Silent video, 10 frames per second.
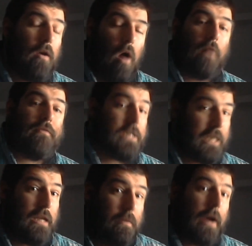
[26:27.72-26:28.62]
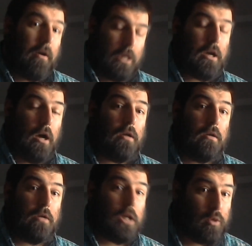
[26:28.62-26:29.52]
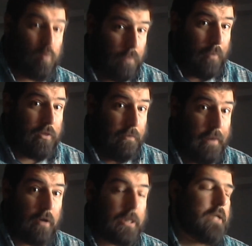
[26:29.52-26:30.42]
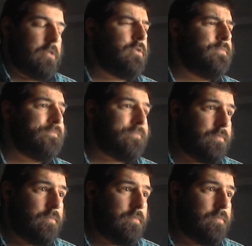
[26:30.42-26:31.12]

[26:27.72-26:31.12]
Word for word: in office in America, because we're both Americans,